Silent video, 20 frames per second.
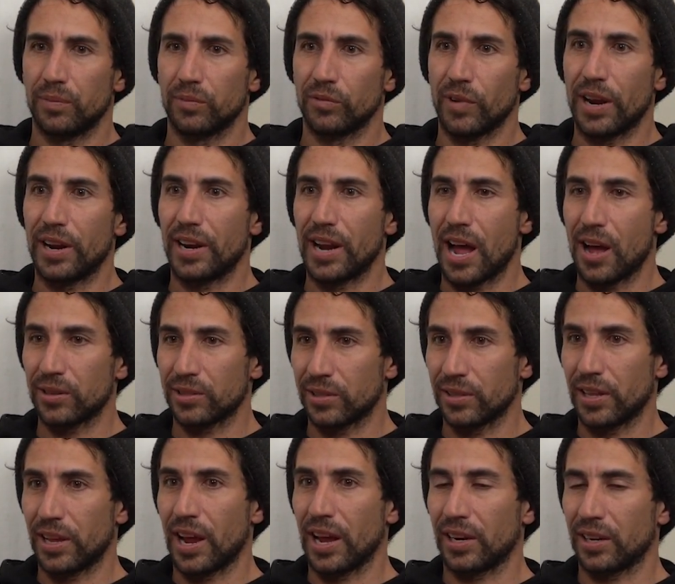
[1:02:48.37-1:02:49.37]
rent it out so
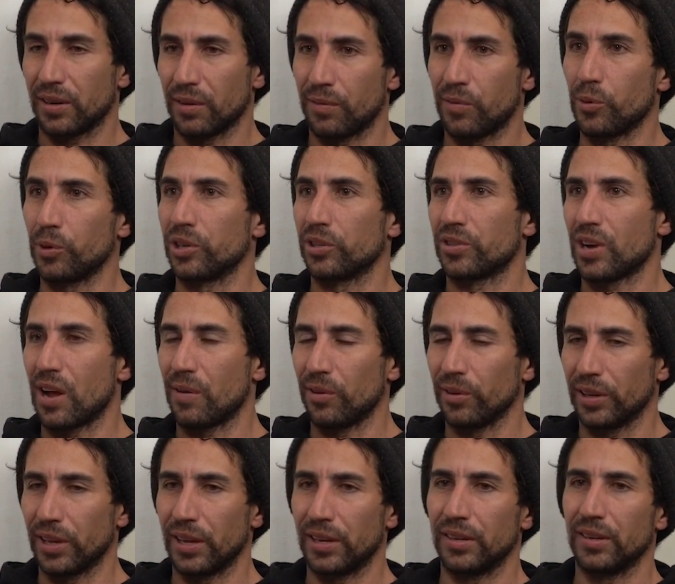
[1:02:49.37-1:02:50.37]
then I can afford to travel
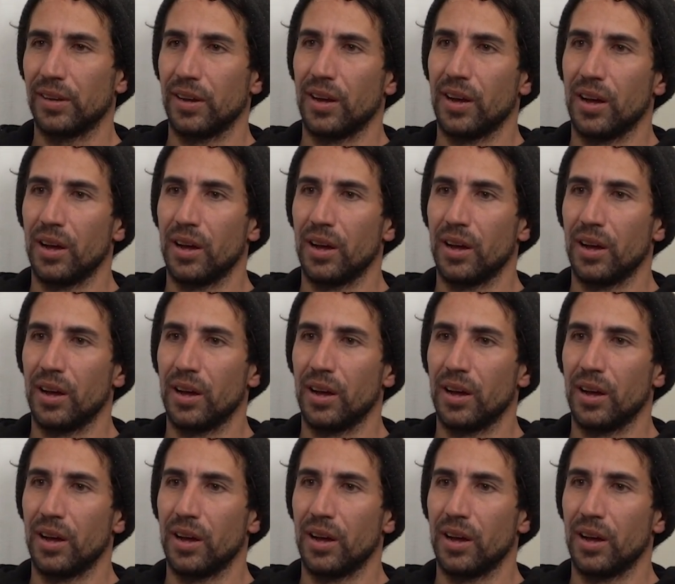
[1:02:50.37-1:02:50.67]
again.